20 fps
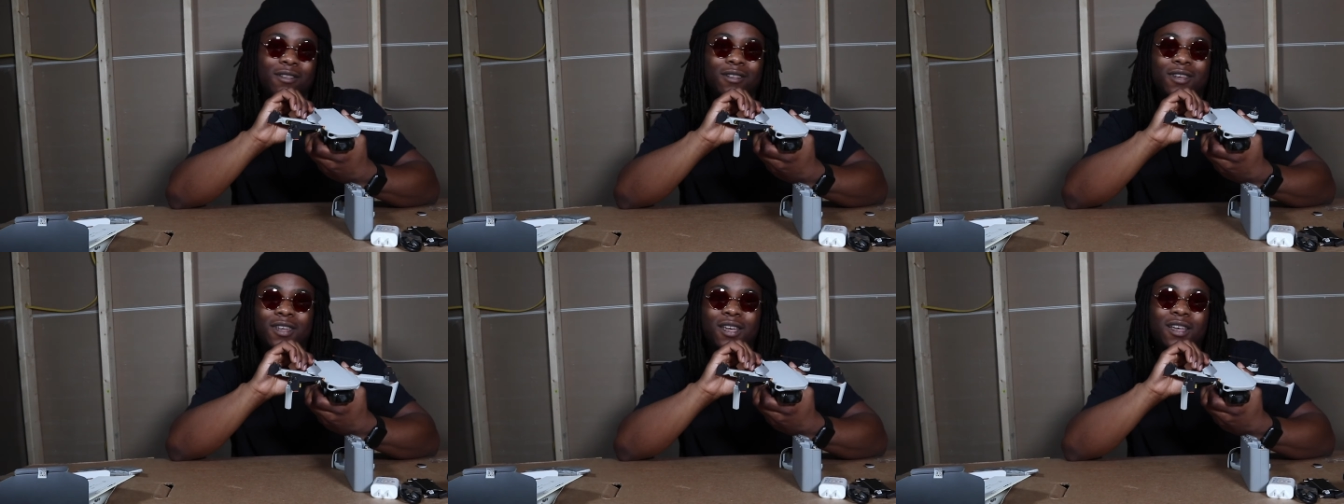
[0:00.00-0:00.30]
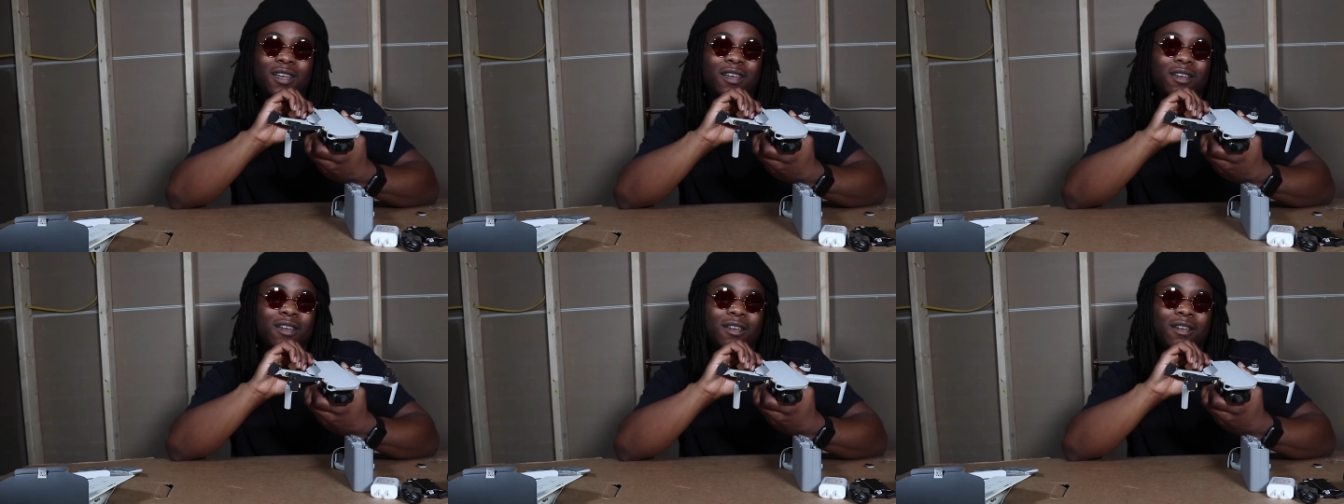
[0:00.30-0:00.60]

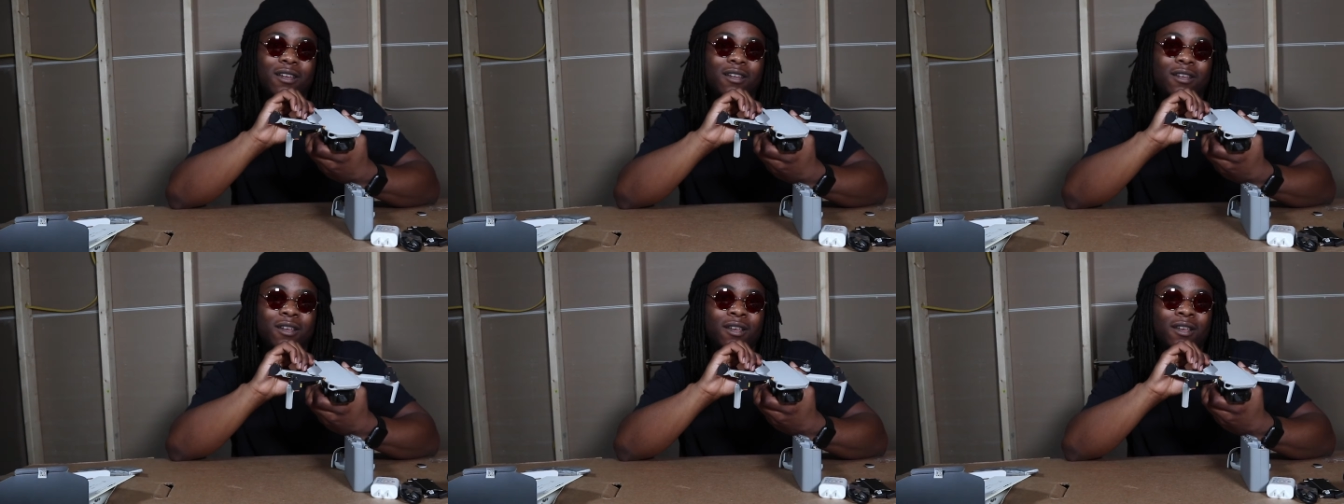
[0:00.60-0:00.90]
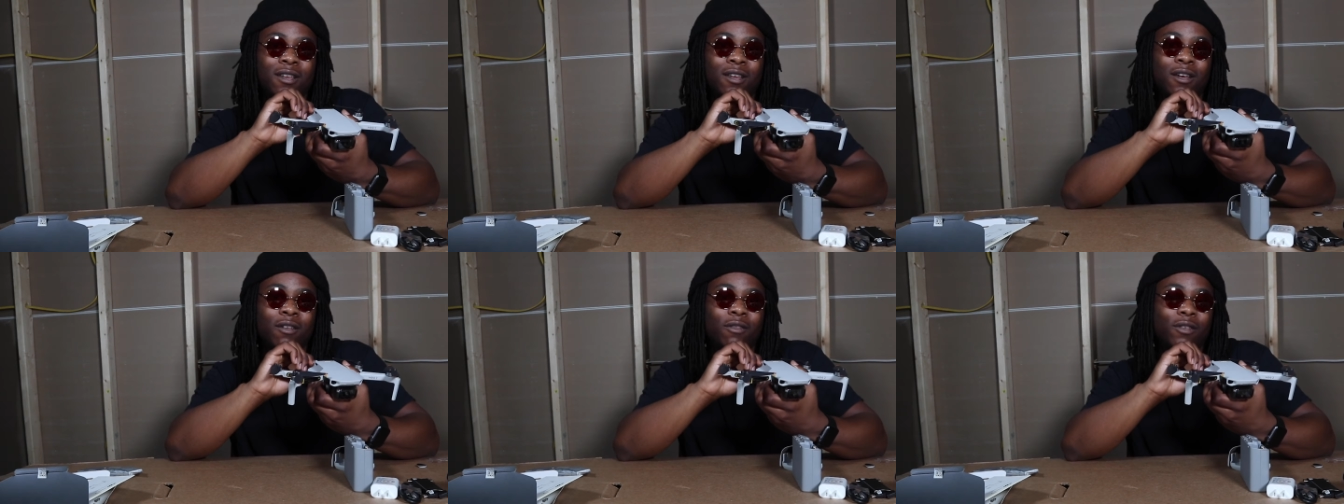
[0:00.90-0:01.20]
Duh.
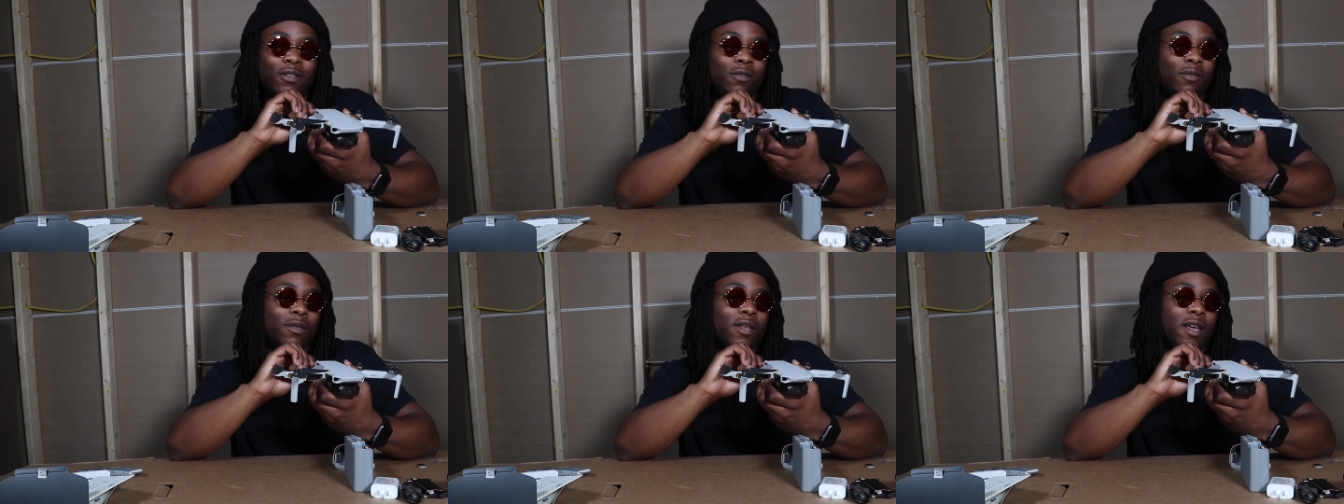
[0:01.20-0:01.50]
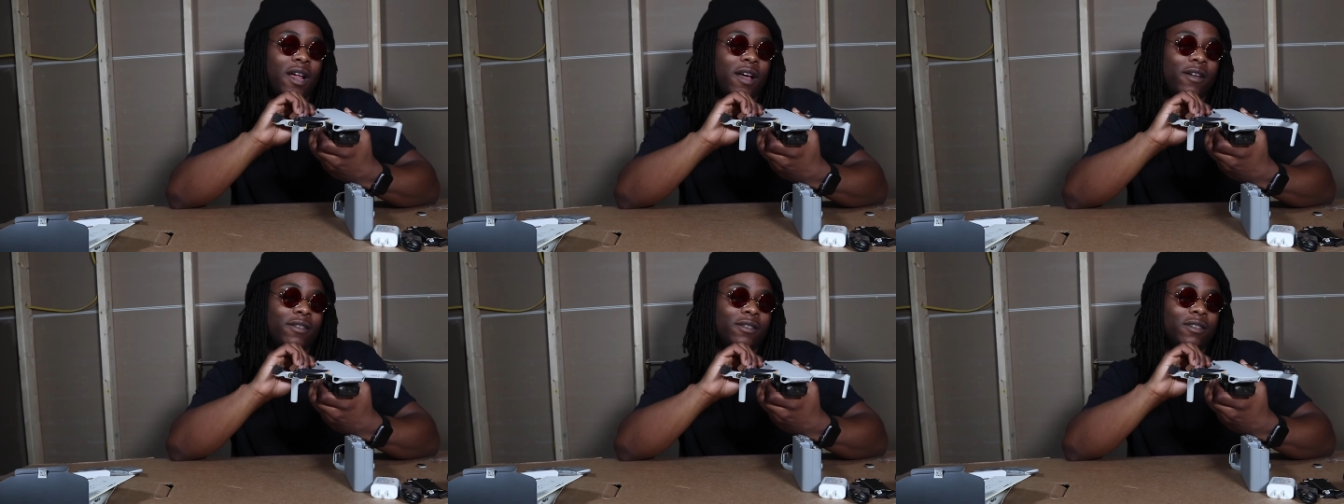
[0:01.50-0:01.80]
What you thought
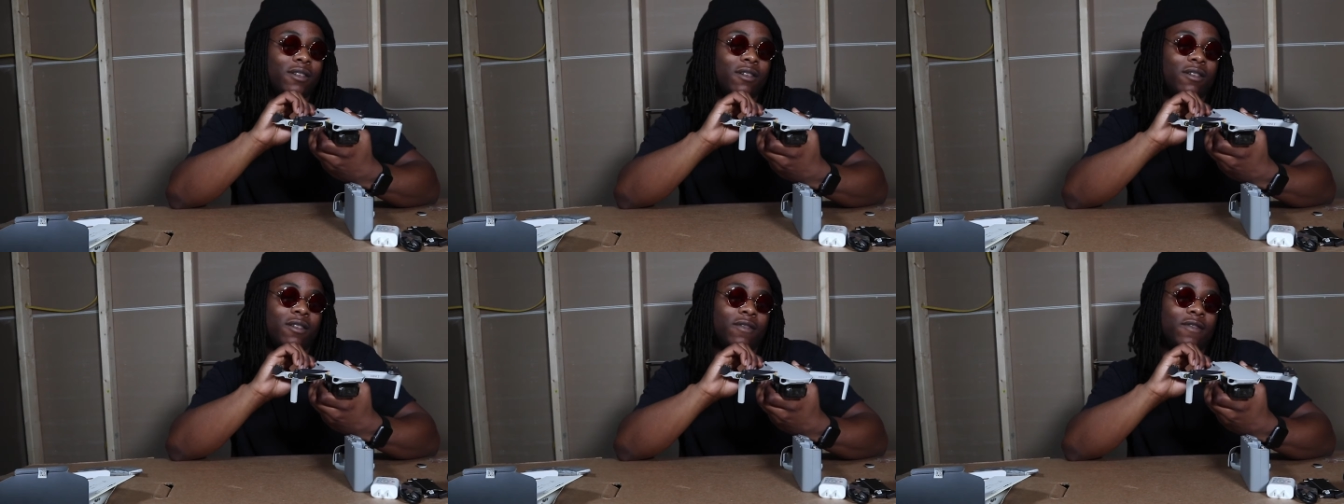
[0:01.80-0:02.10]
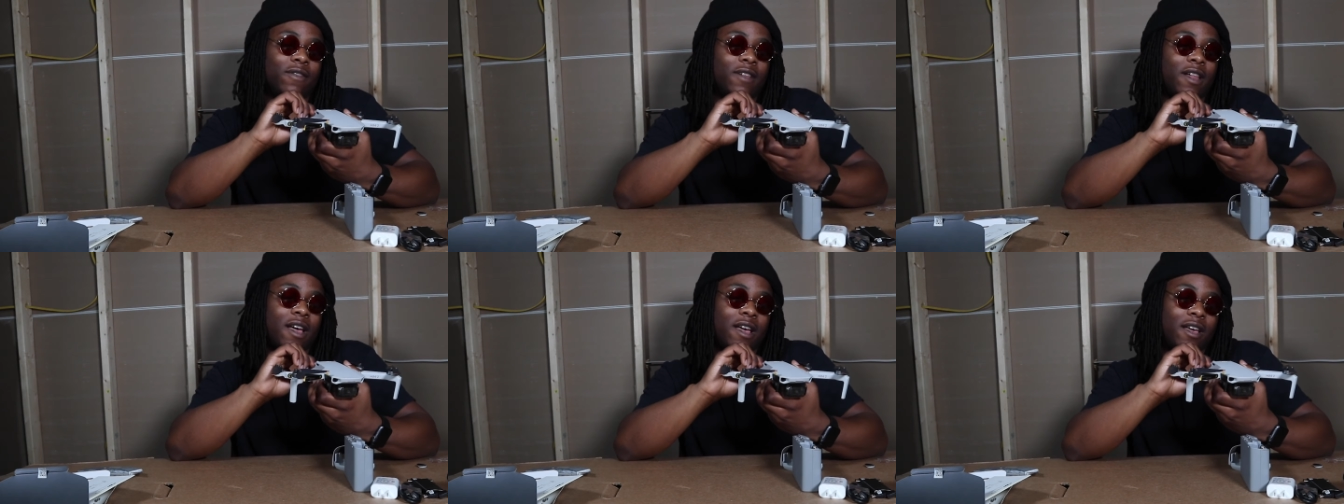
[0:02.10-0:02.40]
I was gonna
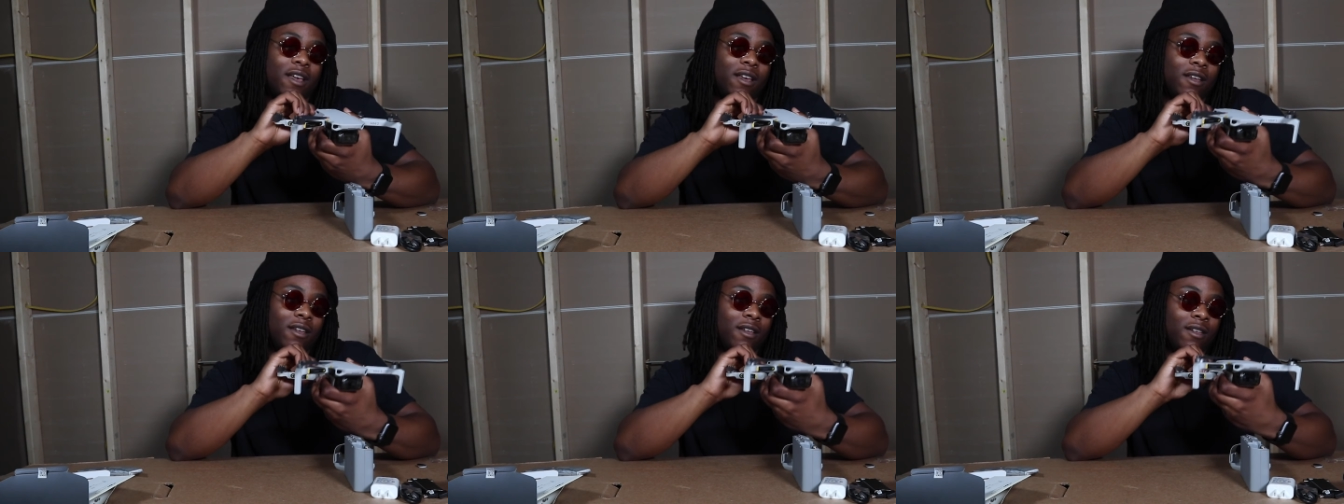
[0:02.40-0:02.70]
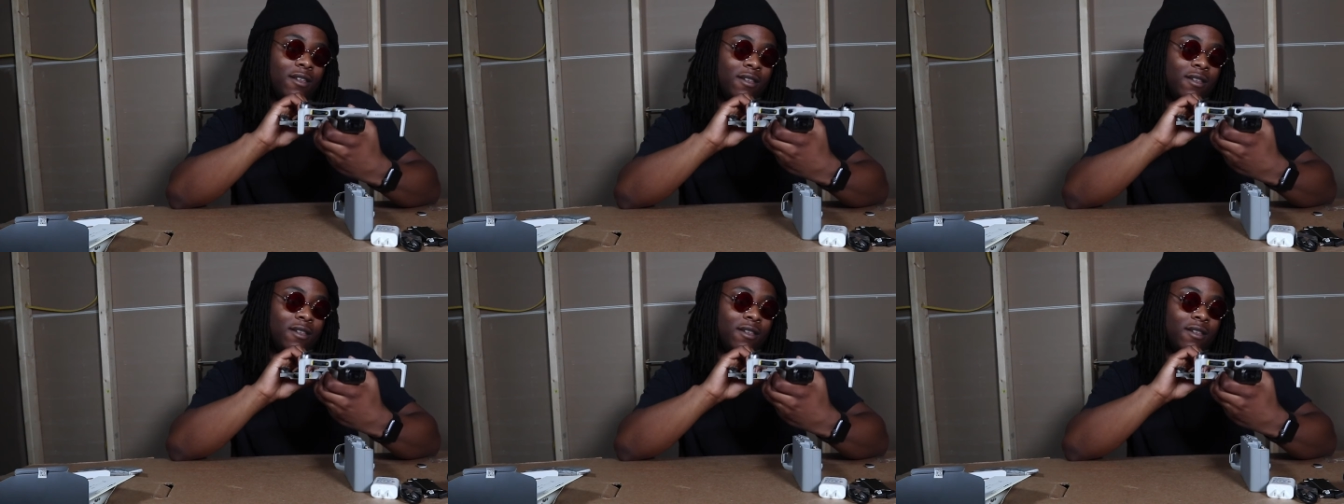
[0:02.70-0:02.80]
fly?